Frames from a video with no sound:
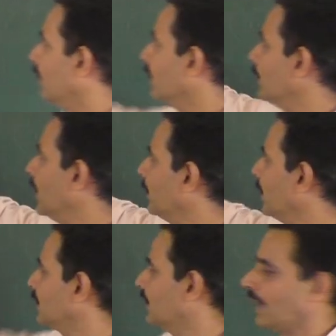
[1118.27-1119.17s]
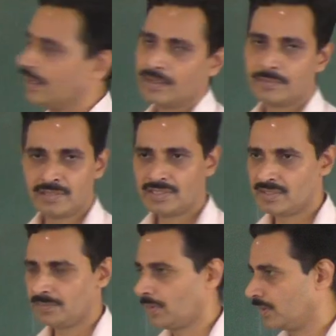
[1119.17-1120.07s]
remembering the diagram is
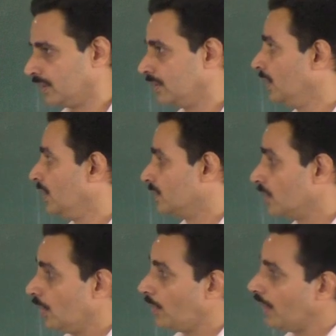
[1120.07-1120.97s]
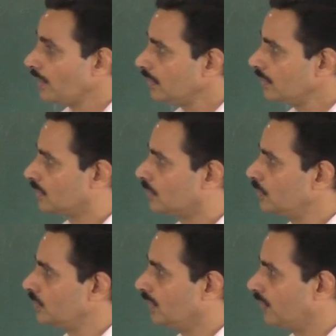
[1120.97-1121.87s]
important. So what are the
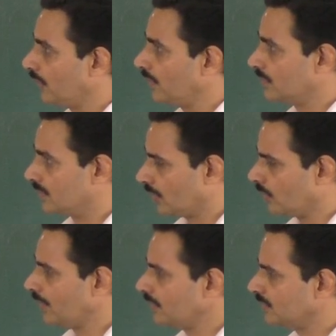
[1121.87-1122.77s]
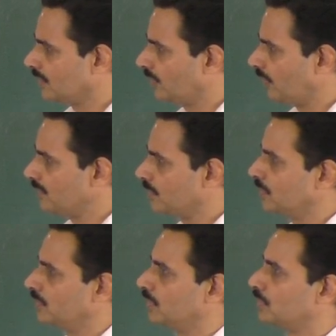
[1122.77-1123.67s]
two differences, or what is the difference
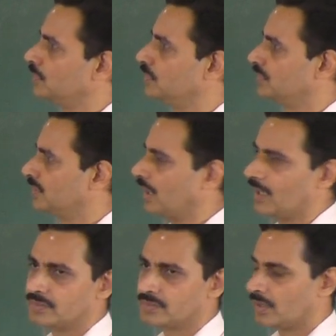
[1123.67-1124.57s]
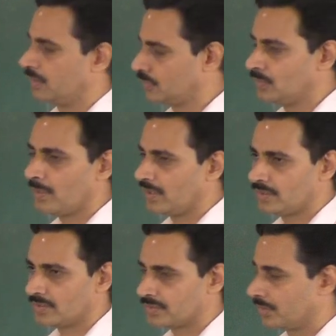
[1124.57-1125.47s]
between the two
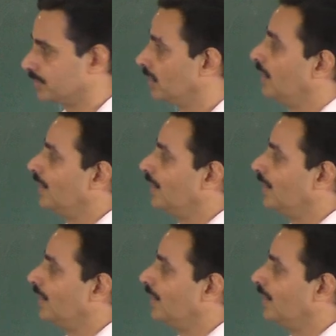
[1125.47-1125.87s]
microscopes?